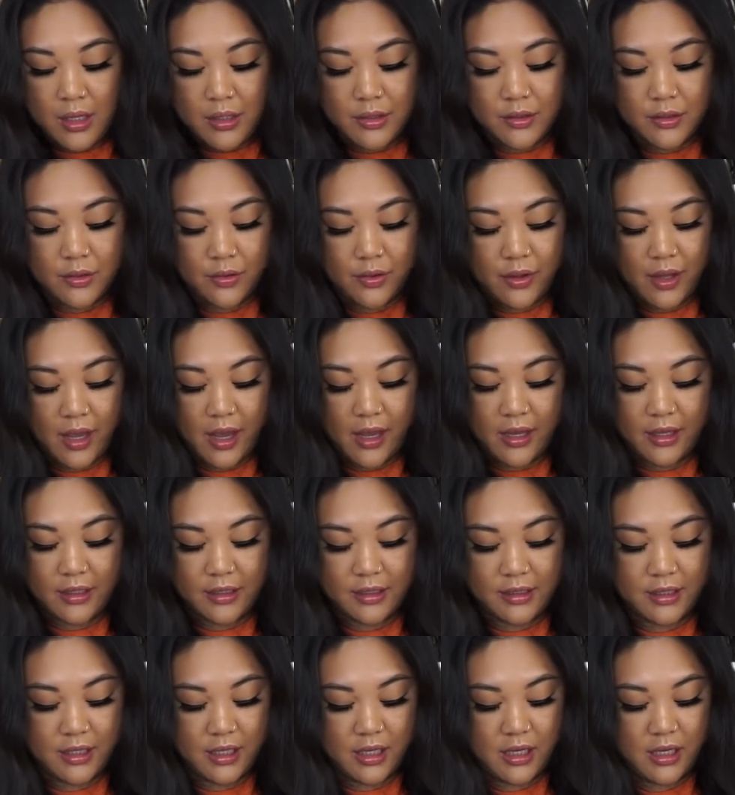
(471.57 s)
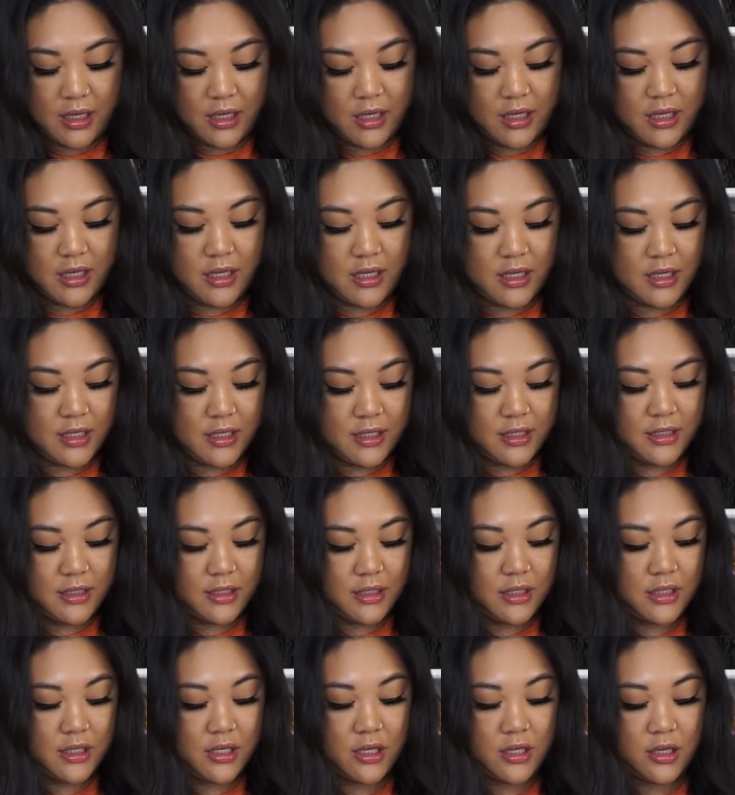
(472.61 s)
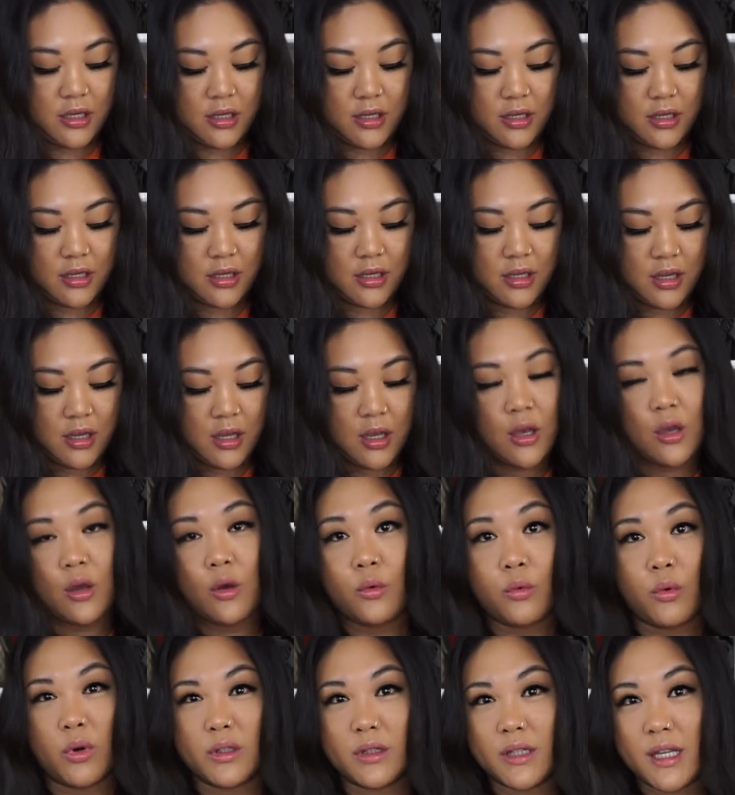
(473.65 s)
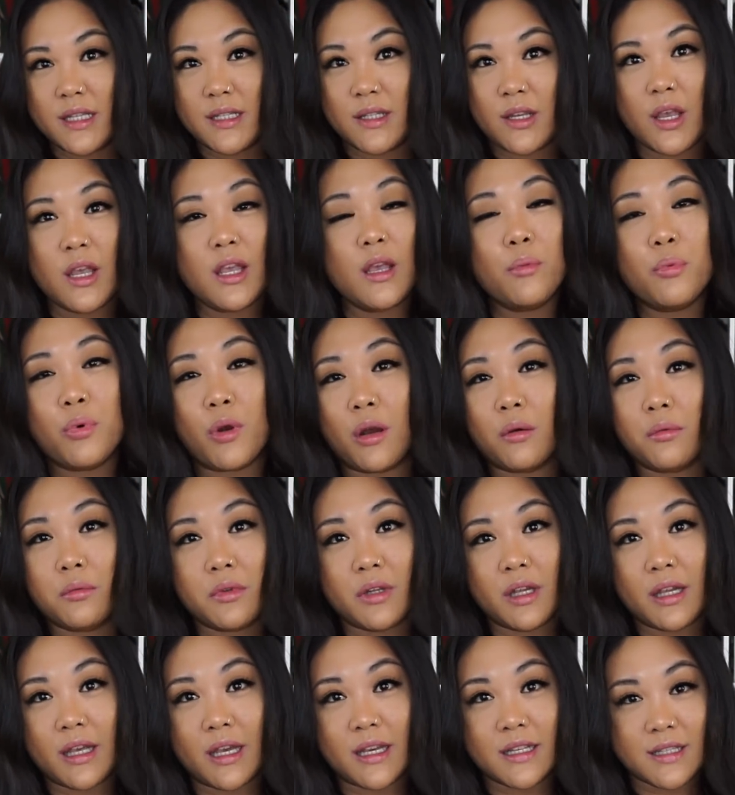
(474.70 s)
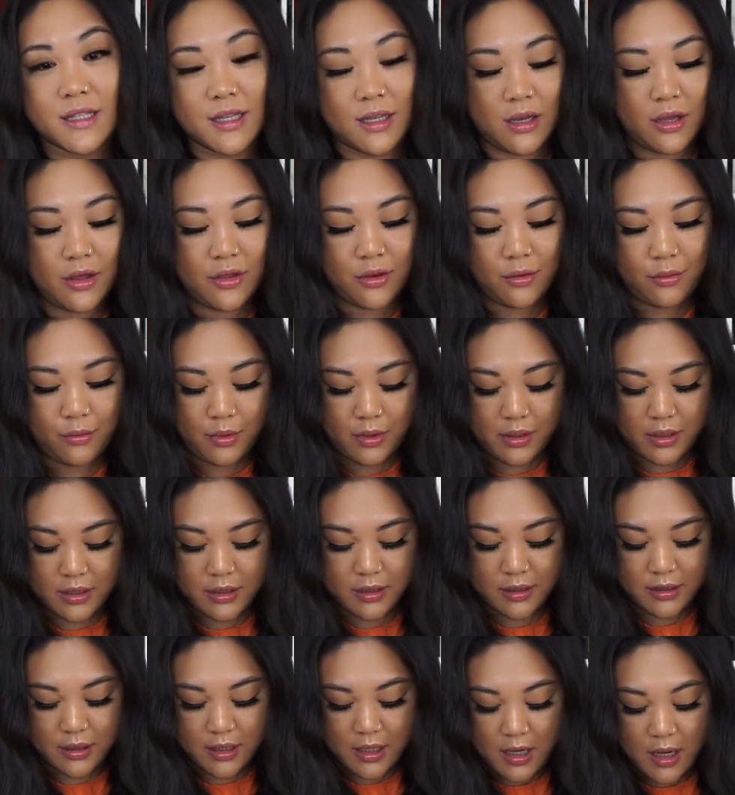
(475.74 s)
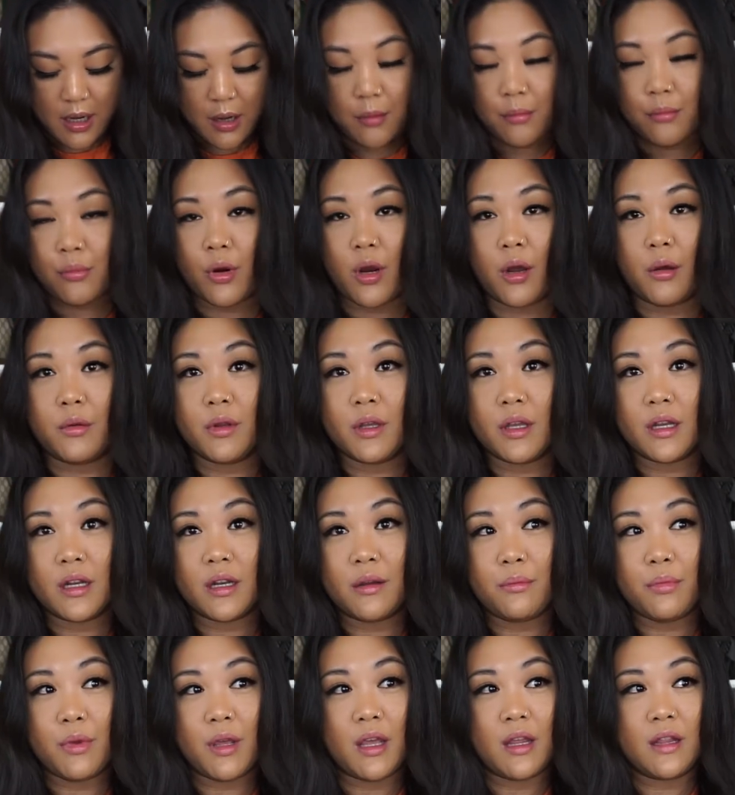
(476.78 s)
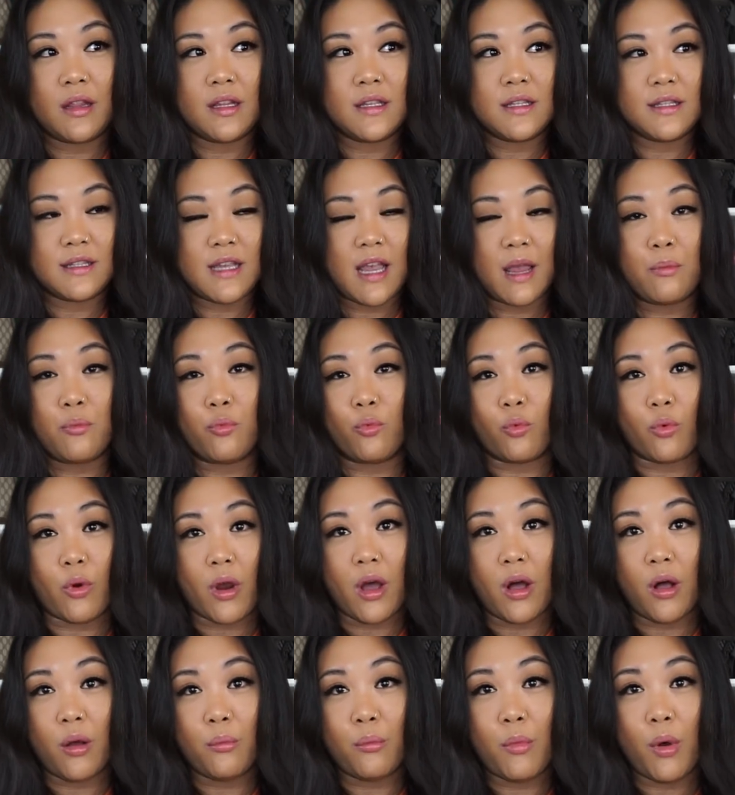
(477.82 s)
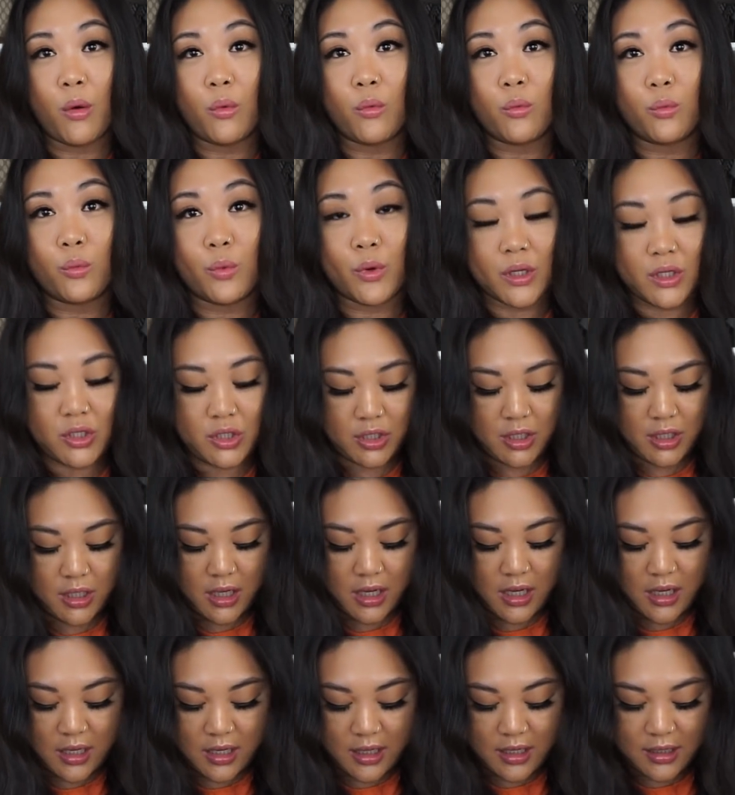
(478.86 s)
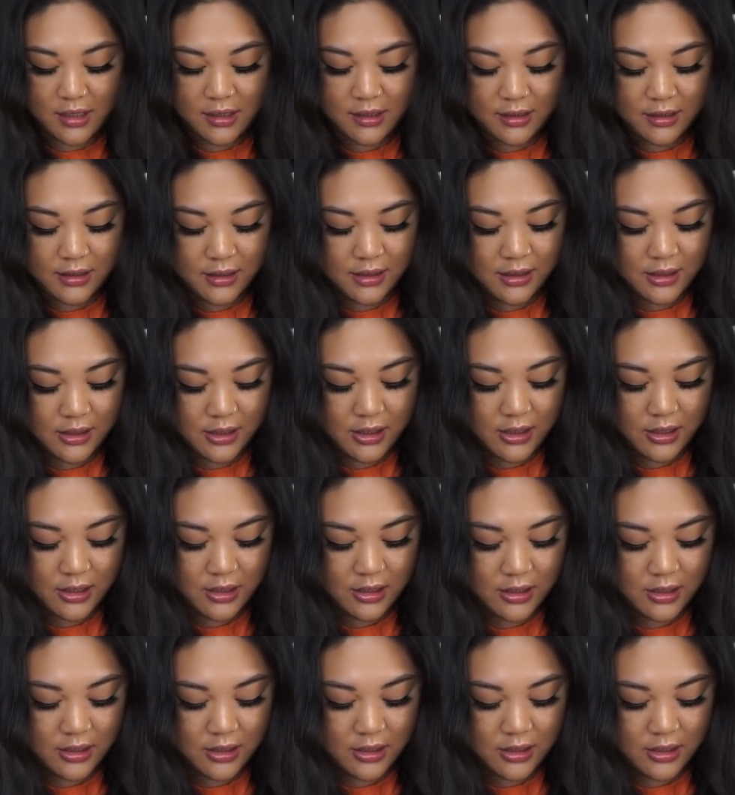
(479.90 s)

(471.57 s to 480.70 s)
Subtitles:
So that is one thing. So you can probably guess the other one is probably going to be in the same realm, which it is.